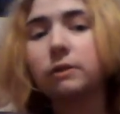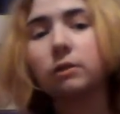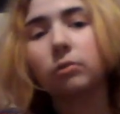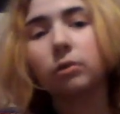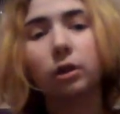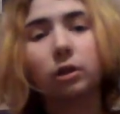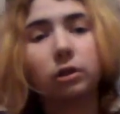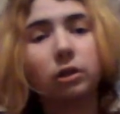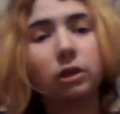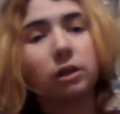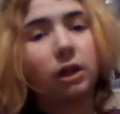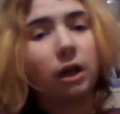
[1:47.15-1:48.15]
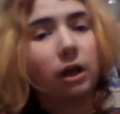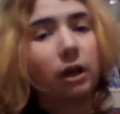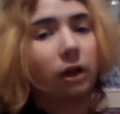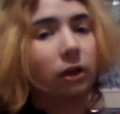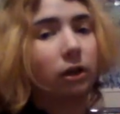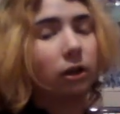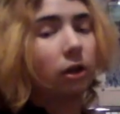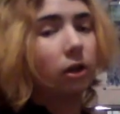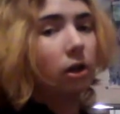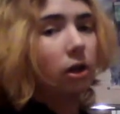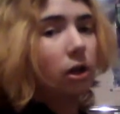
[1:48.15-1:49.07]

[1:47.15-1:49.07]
so that he can